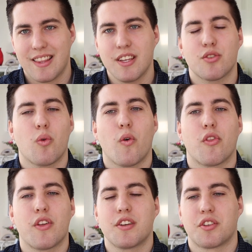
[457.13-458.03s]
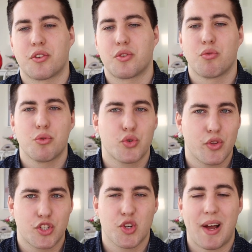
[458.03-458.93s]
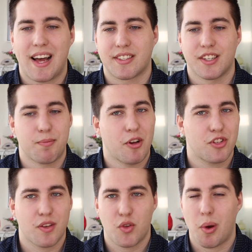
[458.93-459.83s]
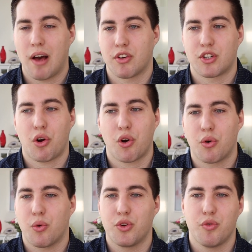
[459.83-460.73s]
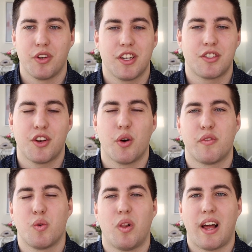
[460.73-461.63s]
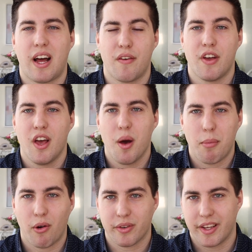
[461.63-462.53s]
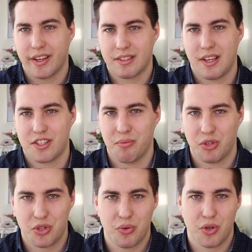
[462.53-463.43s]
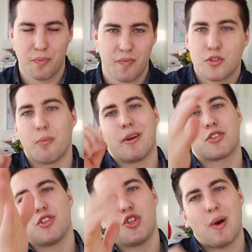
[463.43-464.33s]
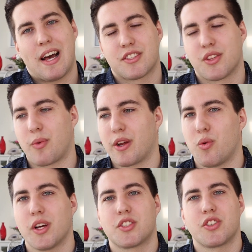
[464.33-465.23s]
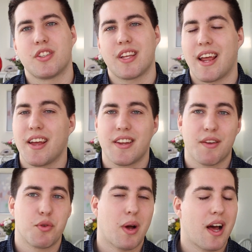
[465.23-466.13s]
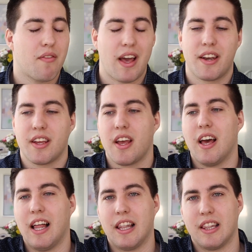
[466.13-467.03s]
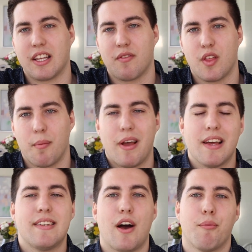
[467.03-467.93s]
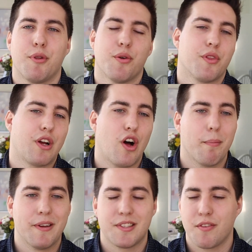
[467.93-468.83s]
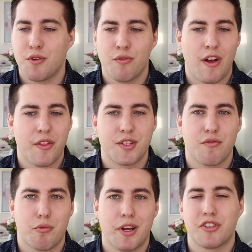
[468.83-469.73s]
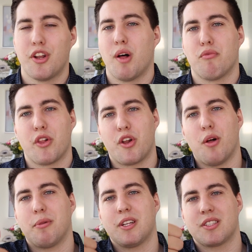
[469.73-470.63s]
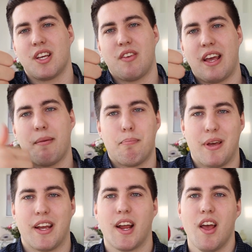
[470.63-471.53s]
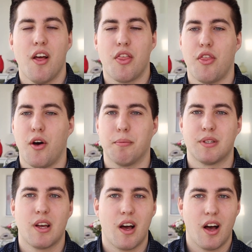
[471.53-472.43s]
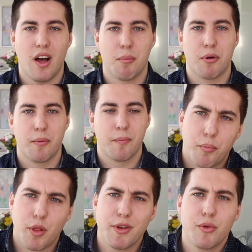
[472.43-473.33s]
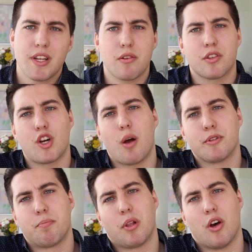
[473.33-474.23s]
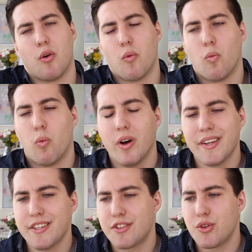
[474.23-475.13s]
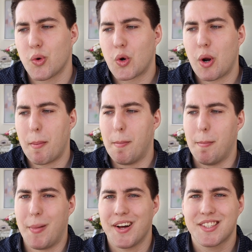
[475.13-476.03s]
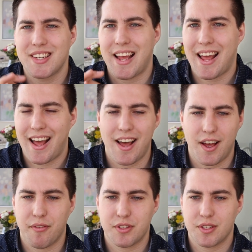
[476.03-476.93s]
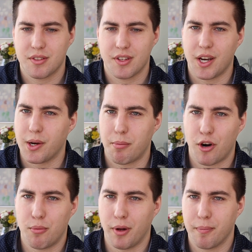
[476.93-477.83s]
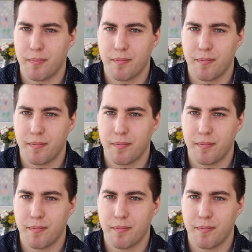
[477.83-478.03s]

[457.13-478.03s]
These are all things that are crucial that you ask, especially if you have a car or you need to know if you will have parking accessible to you. So make sure that you ask the right questions, and if you have any, leave them down below in the comments. If you found this information helpful at all, please give a big thumbs up. But let me know down in the comments below, what is your must-haves in an apartment?